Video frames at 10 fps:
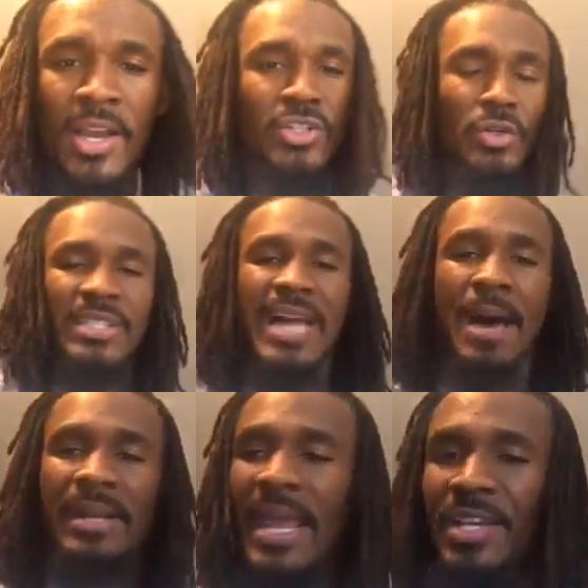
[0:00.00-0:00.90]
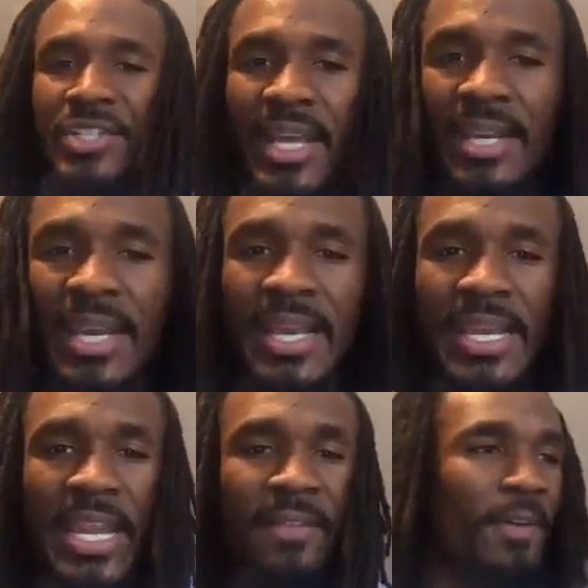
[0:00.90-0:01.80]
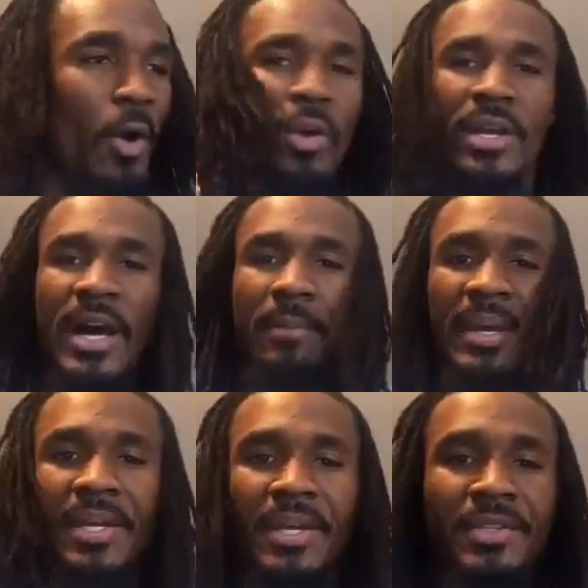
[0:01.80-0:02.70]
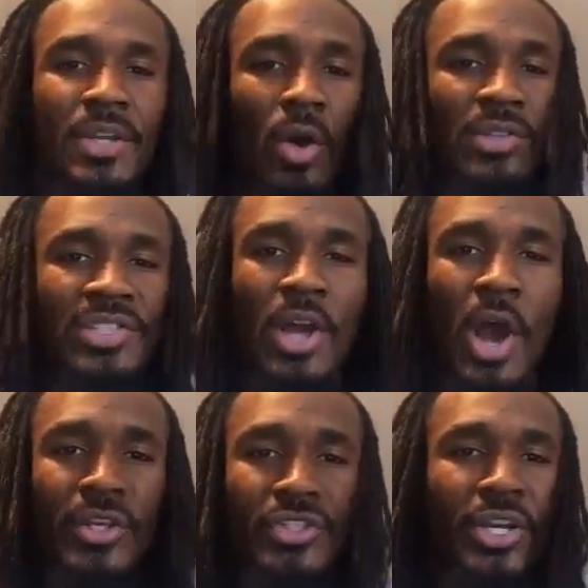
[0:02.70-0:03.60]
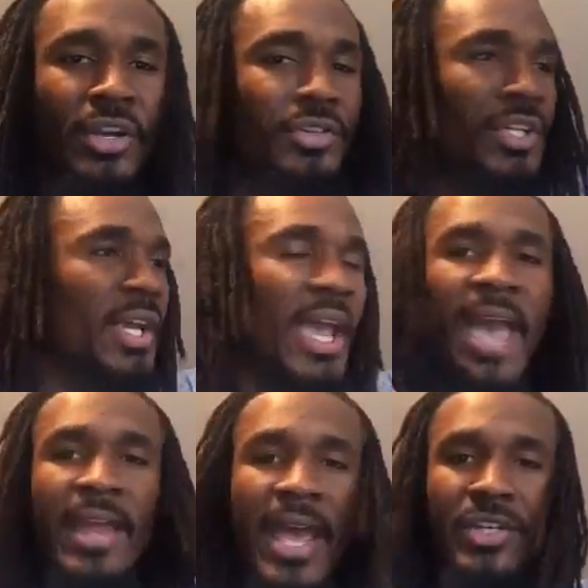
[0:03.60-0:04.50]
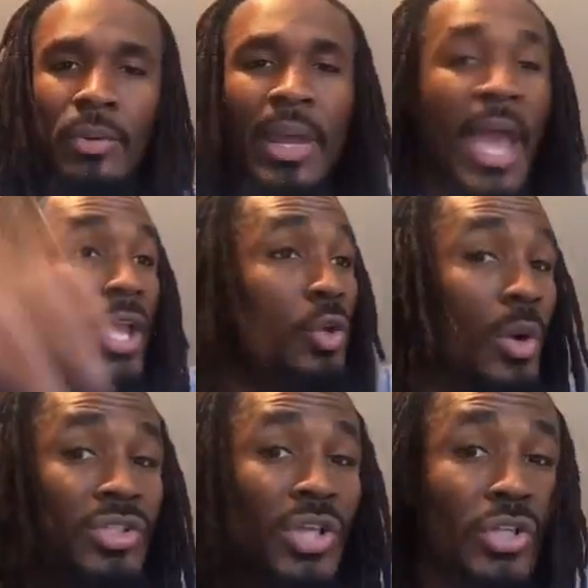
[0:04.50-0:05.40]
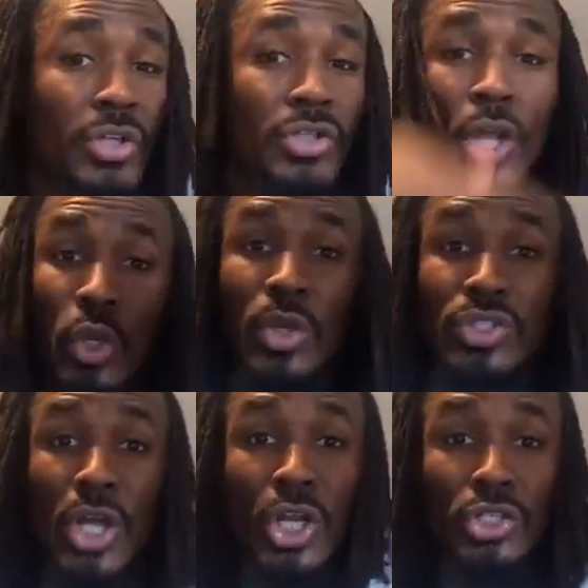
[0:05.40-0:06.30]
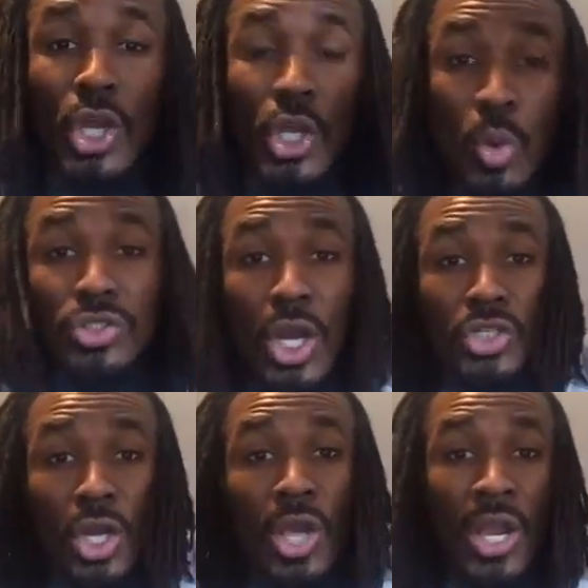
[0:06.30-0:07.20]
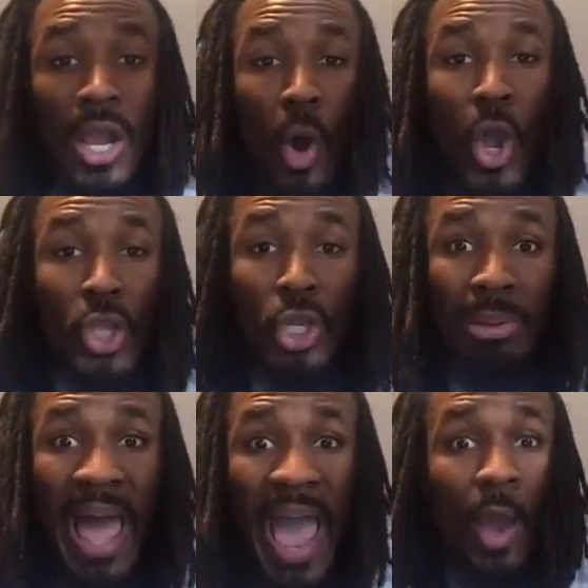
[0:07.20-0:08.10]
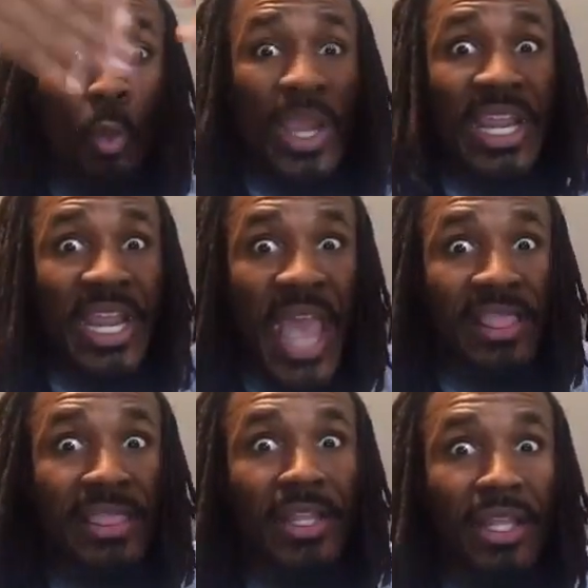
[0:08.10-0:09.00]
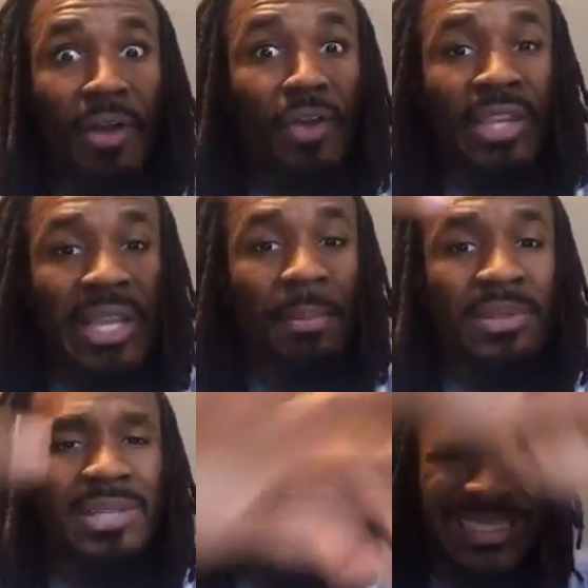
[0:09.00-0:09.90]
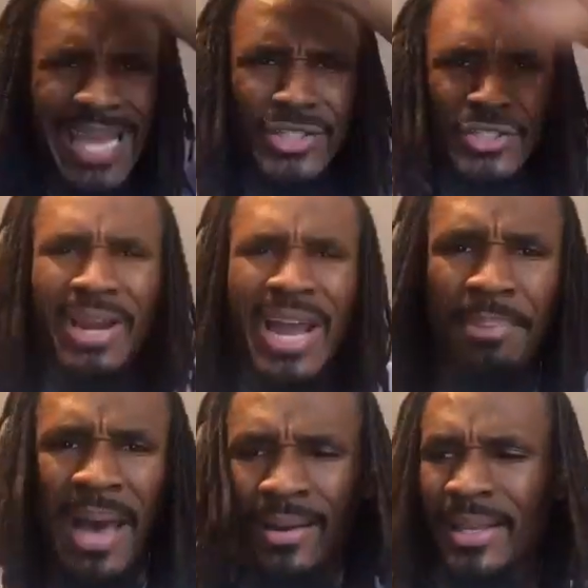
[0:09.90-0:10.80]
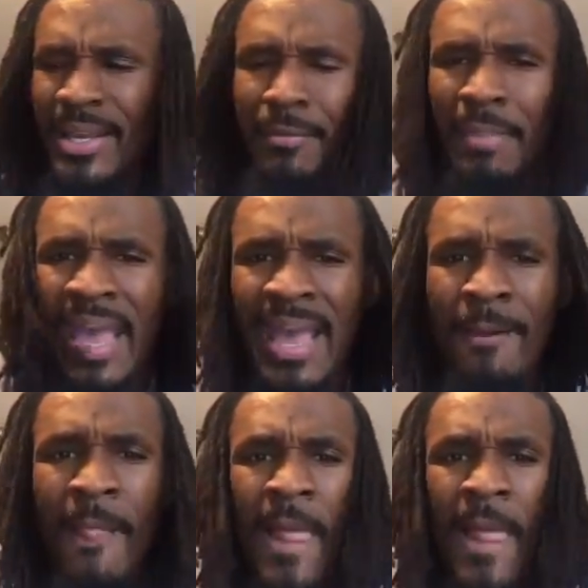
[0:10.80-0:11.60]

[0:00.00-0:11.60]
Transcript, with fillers: because your denomination need folk coming to, you know, start a church and, and do it. Hey, you want to start a church? You want to start a church? You want to start a church? Come on, you're black. We need ethnic diversity. Come and start. Get that crap out of here, man.